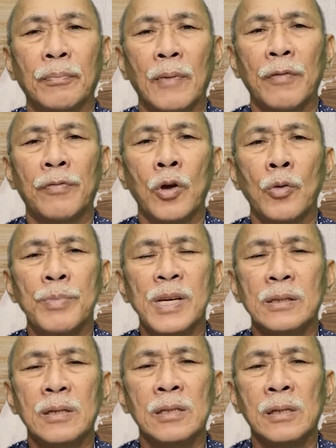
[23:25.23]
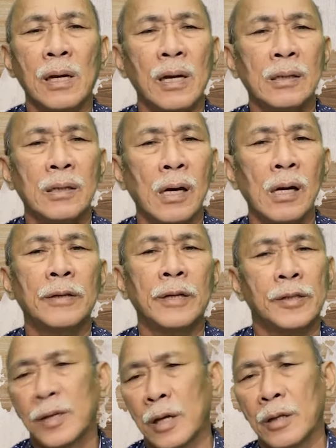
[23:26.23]
If you miss this lesson,
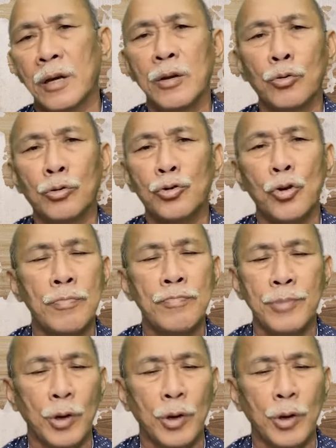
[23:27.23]
it's in the YouTube.